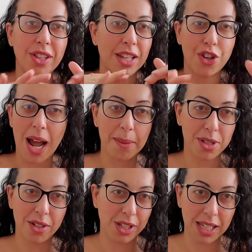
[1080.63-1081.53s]
they're
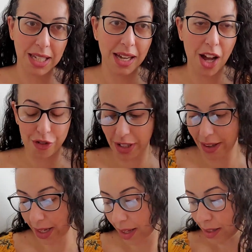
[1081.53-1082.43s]
absolutely
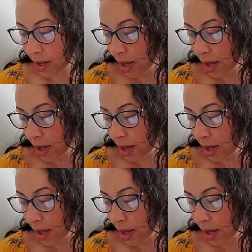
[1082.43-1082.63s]
unrelated.